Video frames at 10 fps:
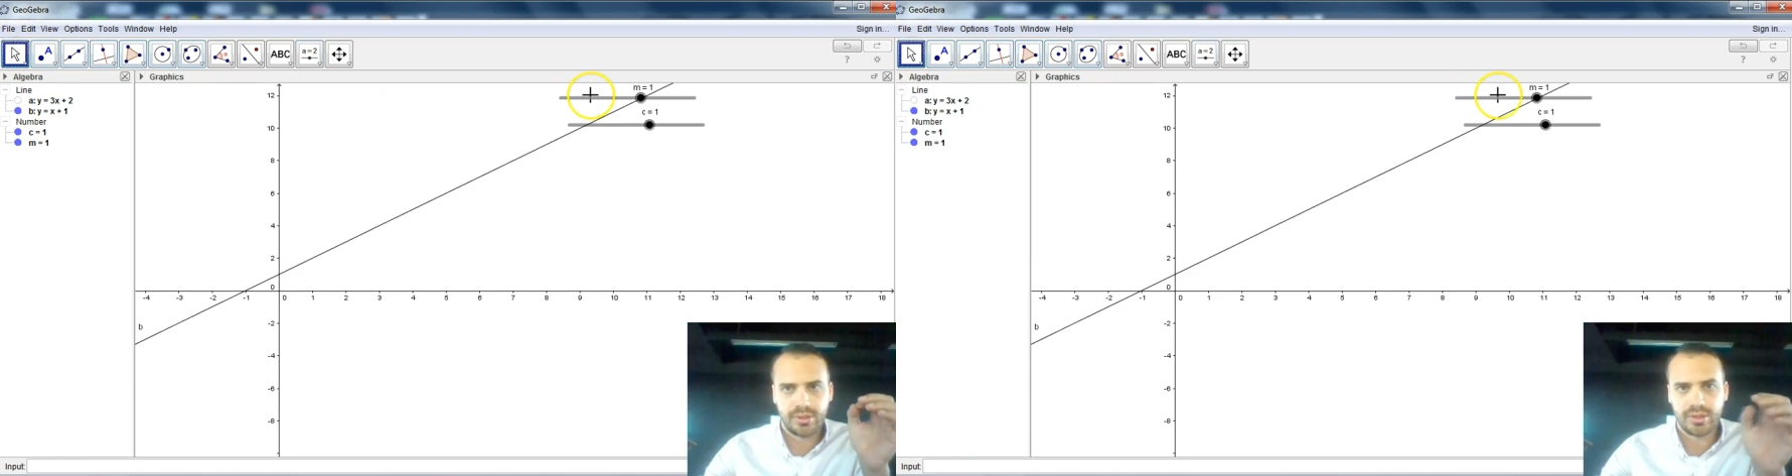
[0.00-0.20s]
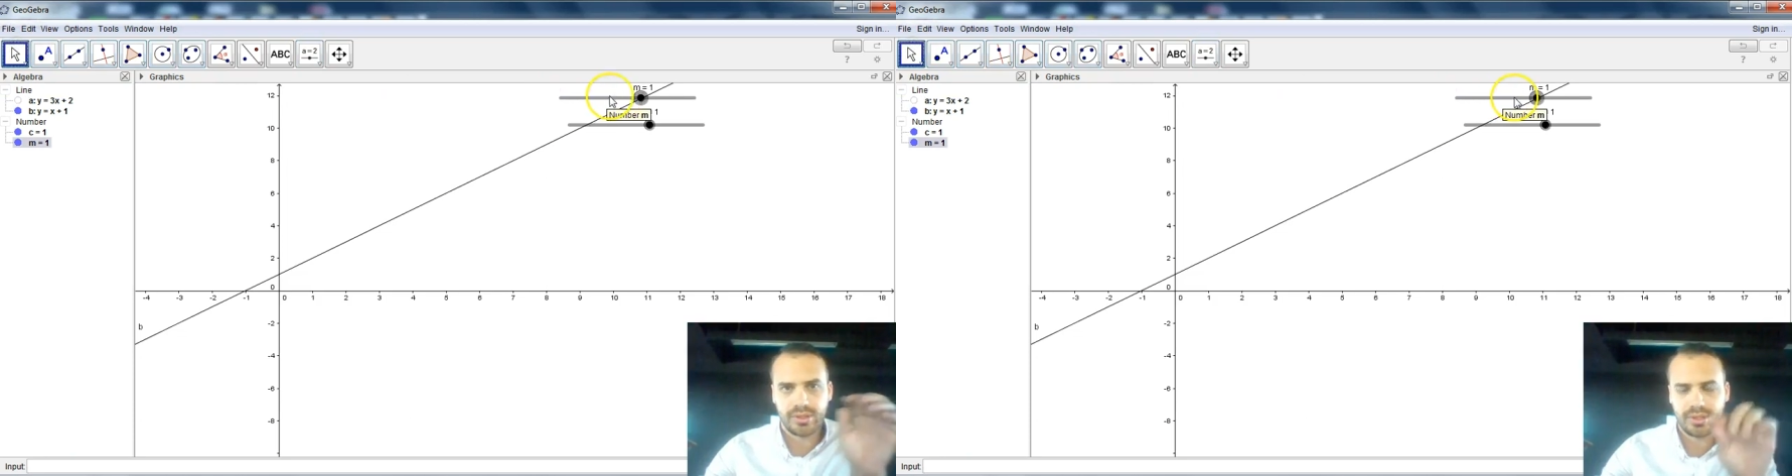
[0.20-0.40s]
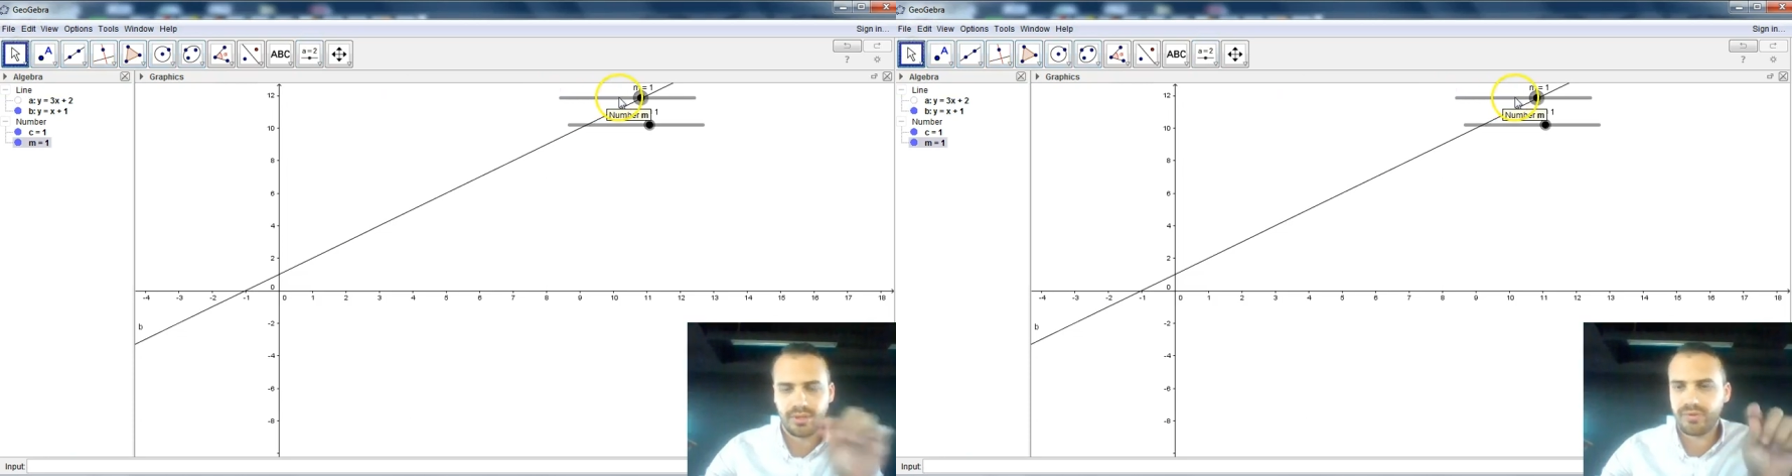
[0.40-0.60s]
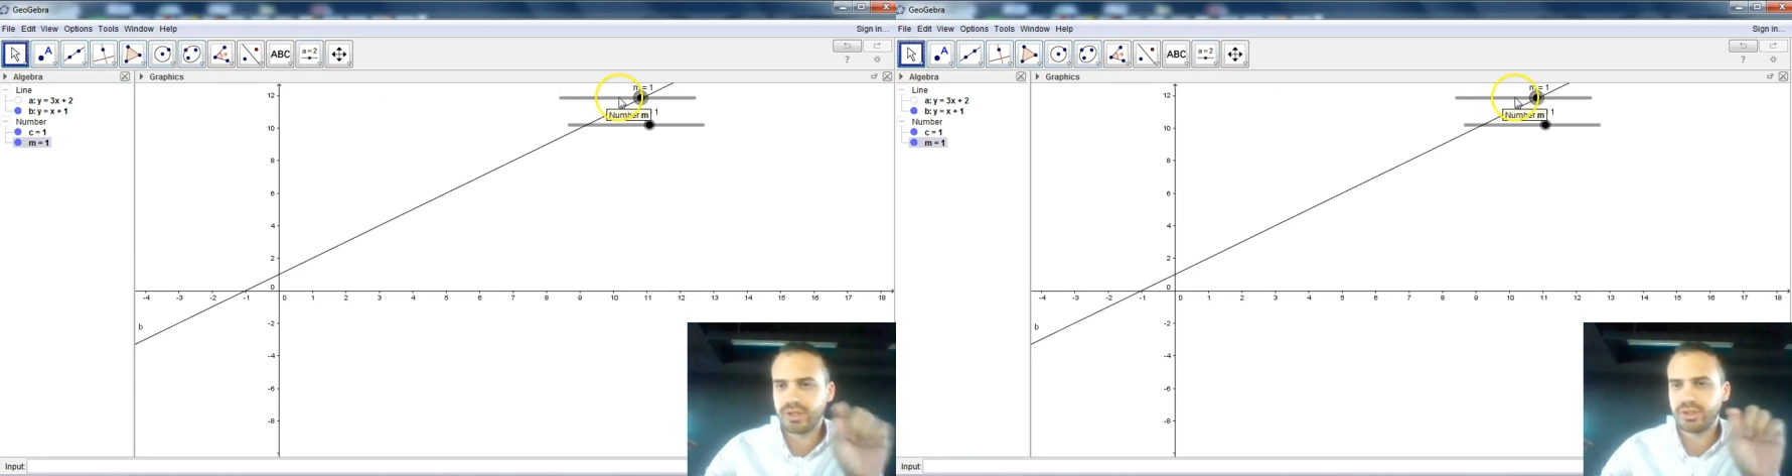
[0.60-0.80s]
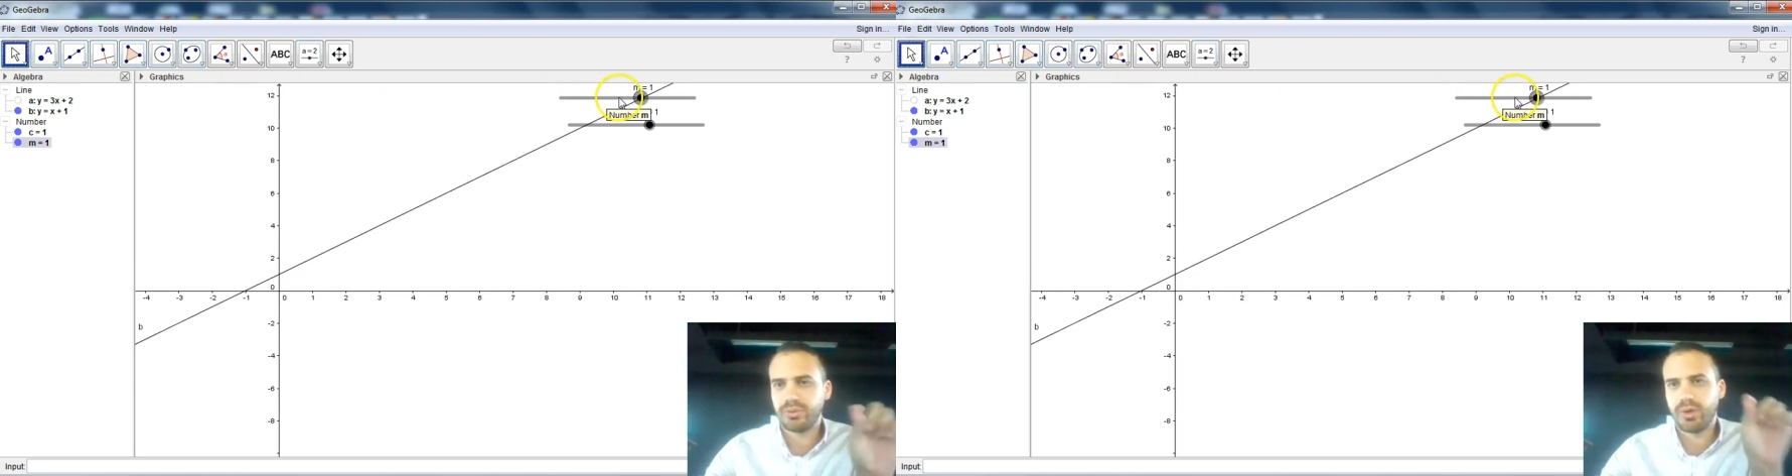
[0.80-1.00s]
so this is the
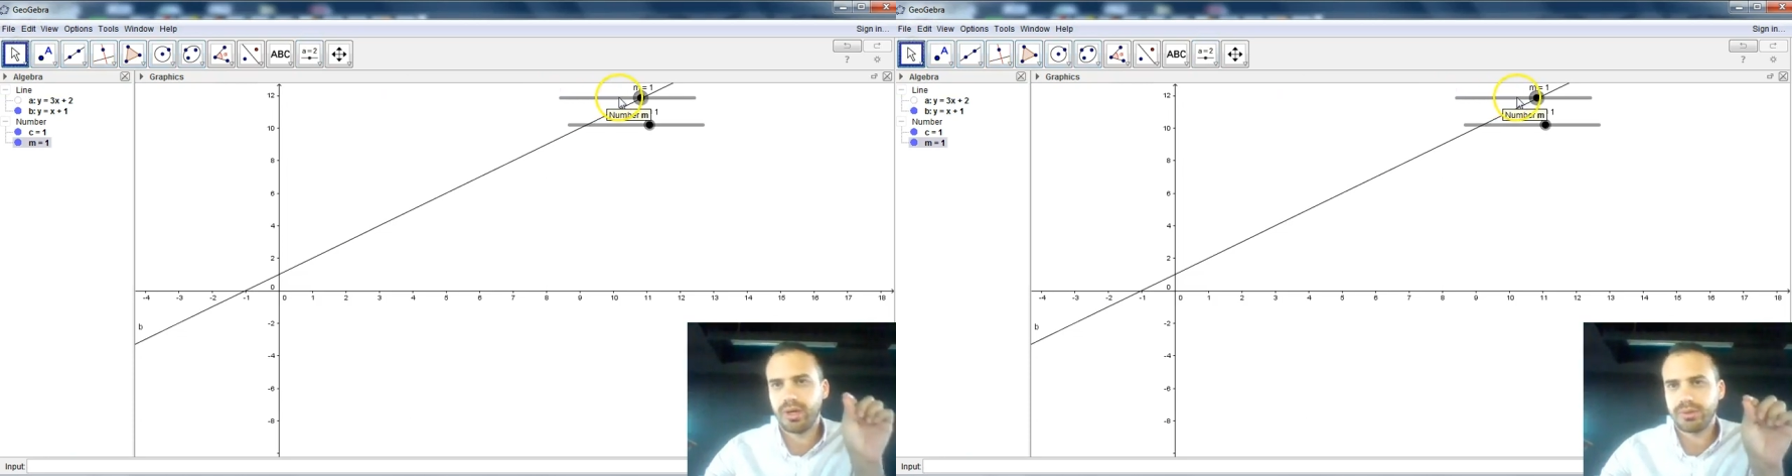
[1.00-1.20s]
function y